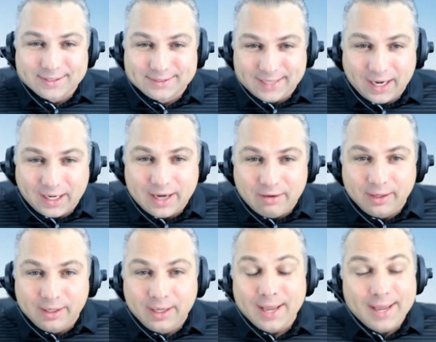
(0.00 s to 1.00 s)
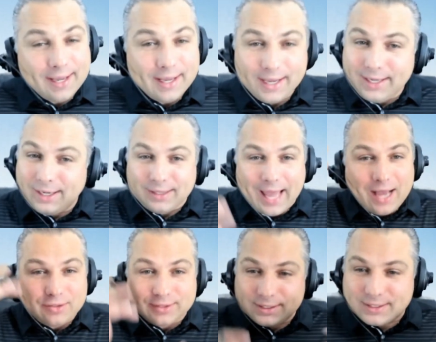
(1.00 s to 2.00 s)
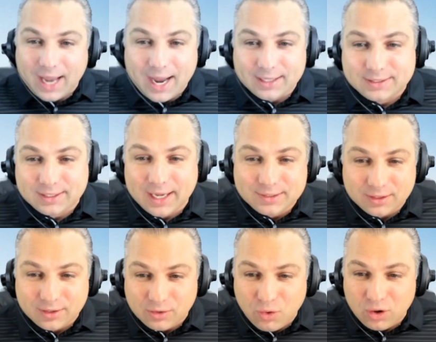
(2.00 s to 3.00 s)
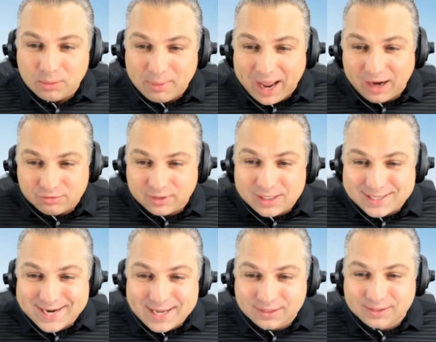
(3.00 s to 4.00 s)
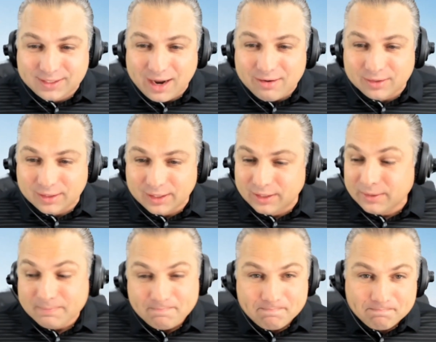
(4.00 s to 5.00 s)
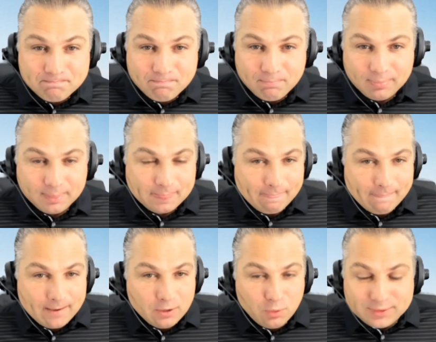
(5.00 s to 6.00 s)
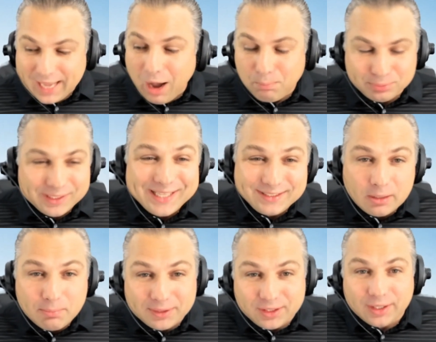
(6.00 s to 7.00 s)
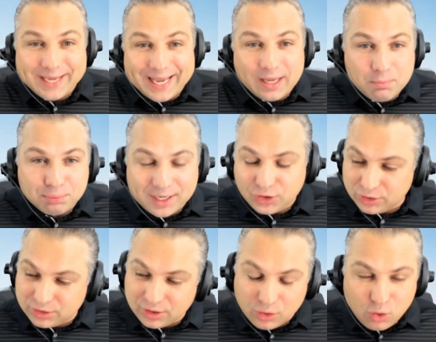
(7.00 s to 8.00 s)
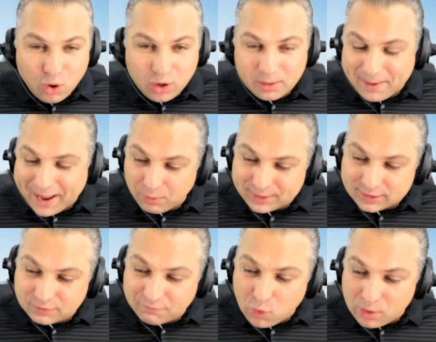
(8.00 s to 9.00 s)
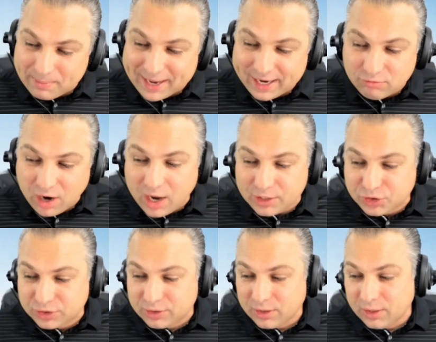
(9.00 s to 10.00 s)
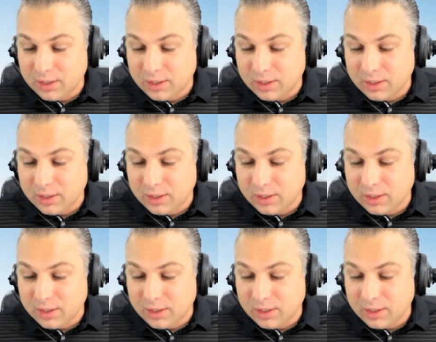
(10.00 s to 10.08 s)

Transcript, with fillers: the secondary, it allows these guys to get to the quarterback really necessarily without blitzing, but they're getting pressure to the quarterback with this four man rush